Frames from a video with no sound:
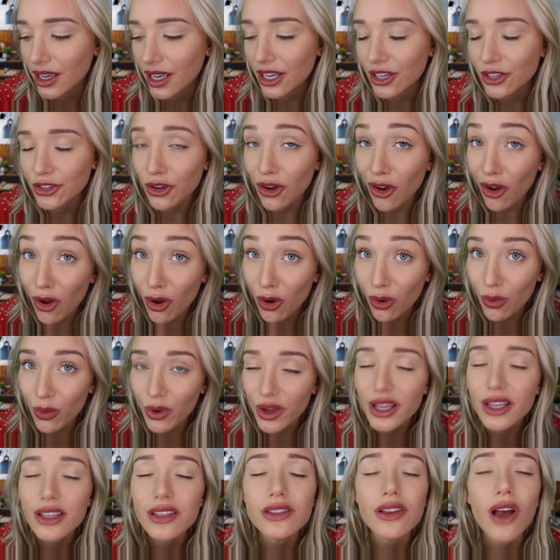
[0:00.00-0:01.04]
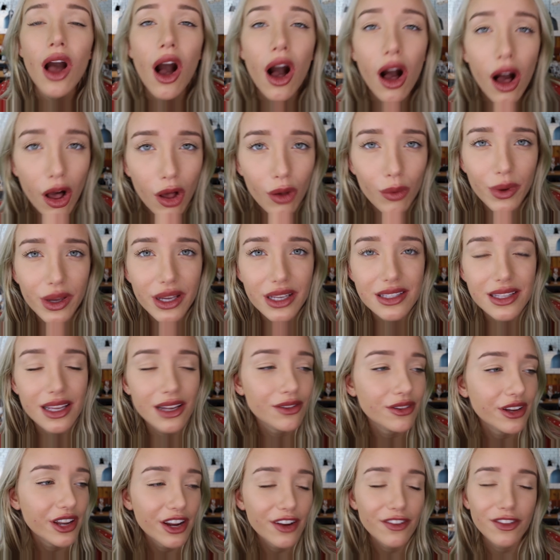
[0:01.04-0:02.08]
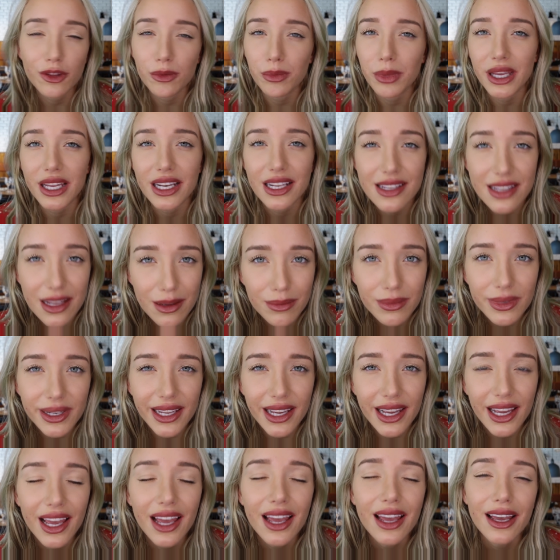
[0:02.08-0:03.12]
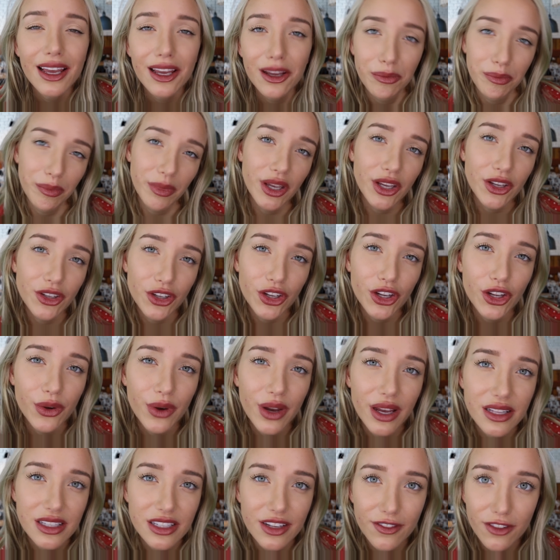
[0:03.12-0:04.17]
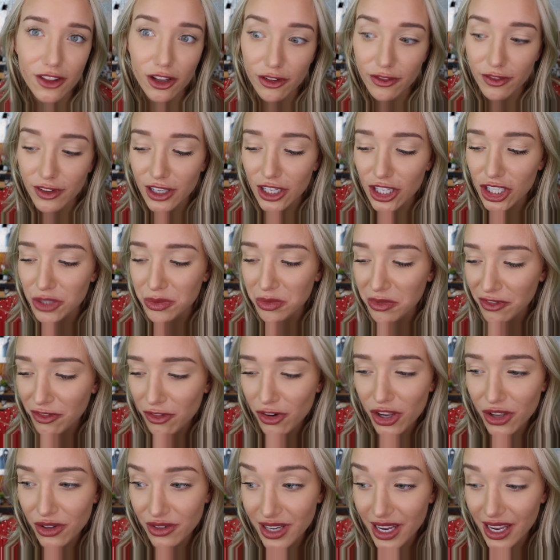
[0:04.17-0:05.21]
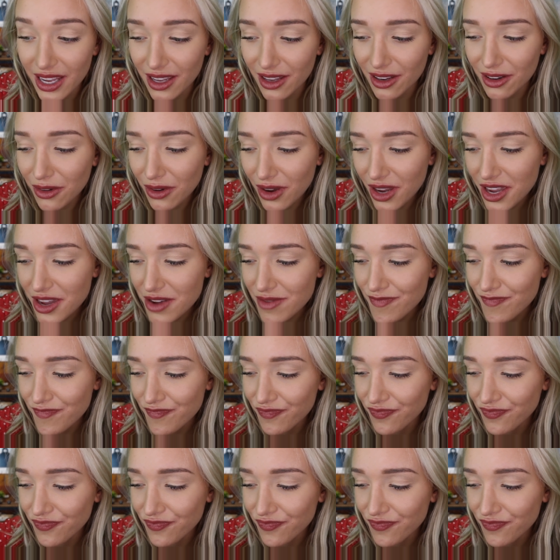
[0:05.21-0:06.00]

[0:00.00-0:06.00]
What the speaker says: And always, always, I don't care if the plate is empty, make sure you ask if they're finished before you take it, okay?